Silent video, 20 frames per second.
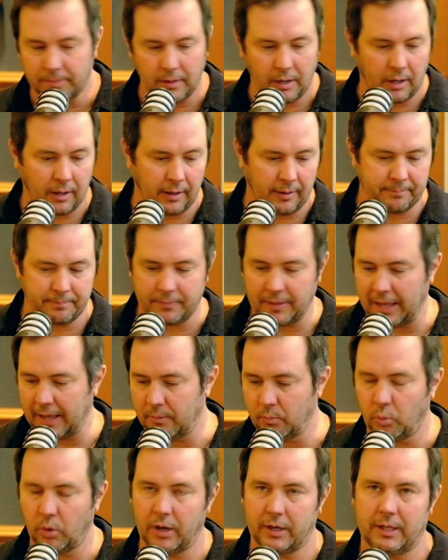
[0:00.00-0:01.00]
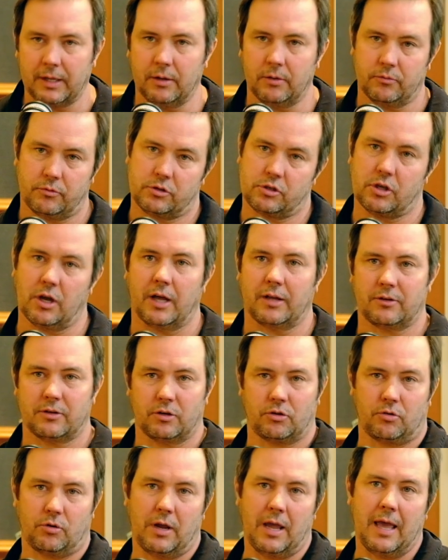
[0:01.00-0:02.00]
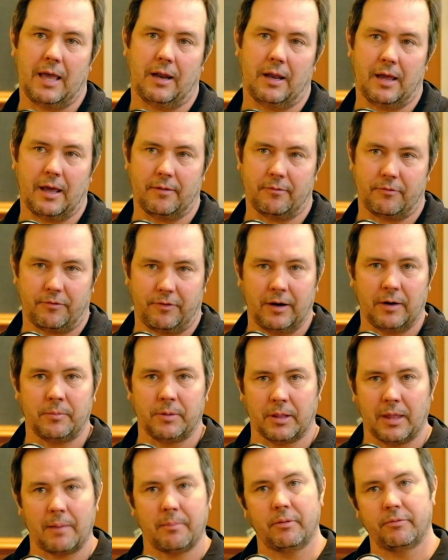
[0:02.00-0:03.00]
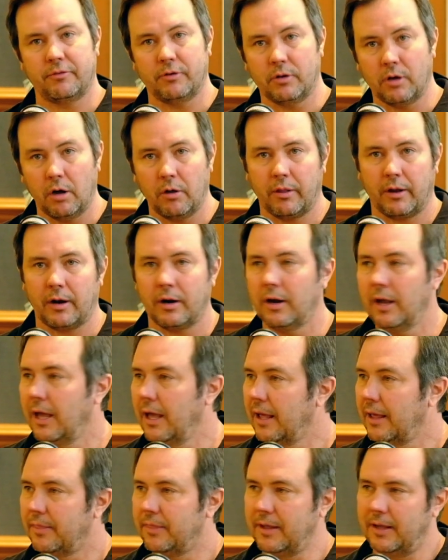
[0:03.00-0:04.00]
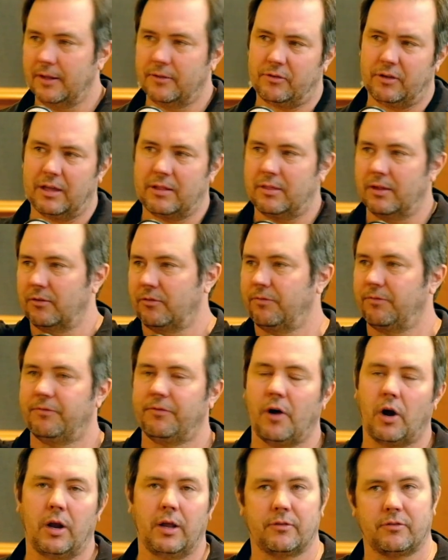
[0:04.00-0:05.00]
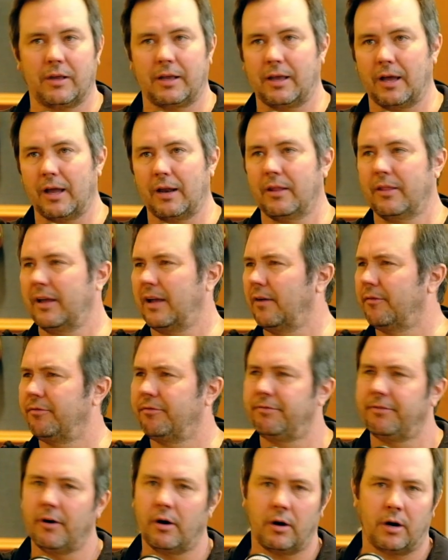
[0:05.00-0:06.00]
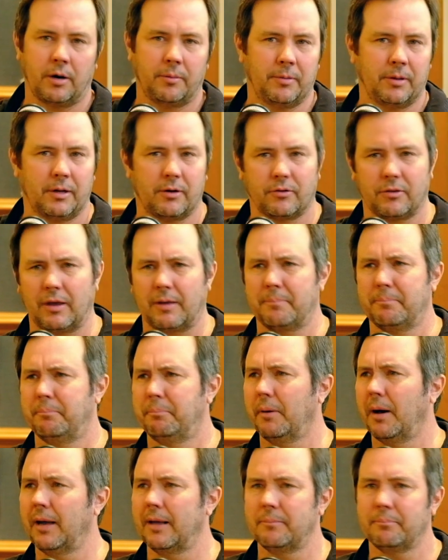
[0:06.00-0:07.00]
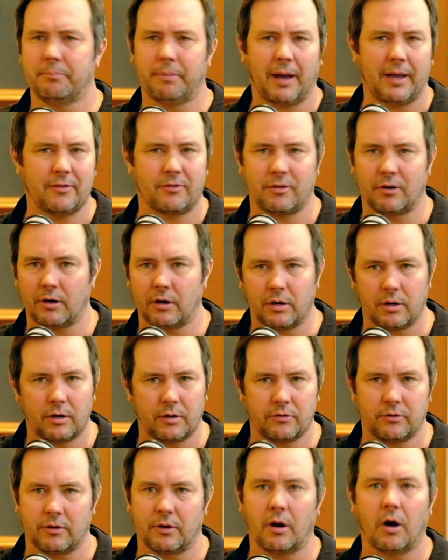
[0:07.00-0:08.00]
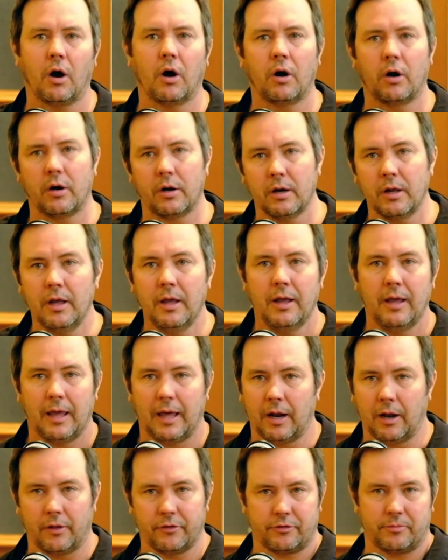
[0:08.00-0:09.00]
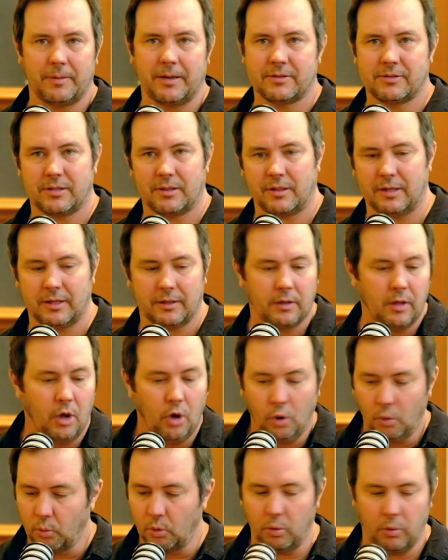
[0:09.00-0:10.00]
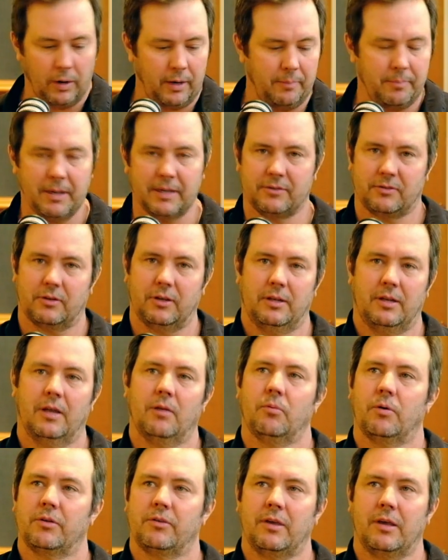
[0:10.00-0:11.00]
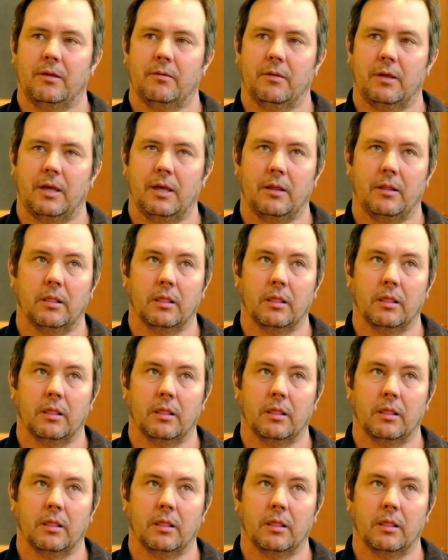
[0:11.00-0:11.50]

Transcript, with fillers: um, and what he sought to create at Fermilab, if you go there, it's like this it's like got it like a farm and there's like bison herds and art and all this amazing thing. Well, what he basically did was he, he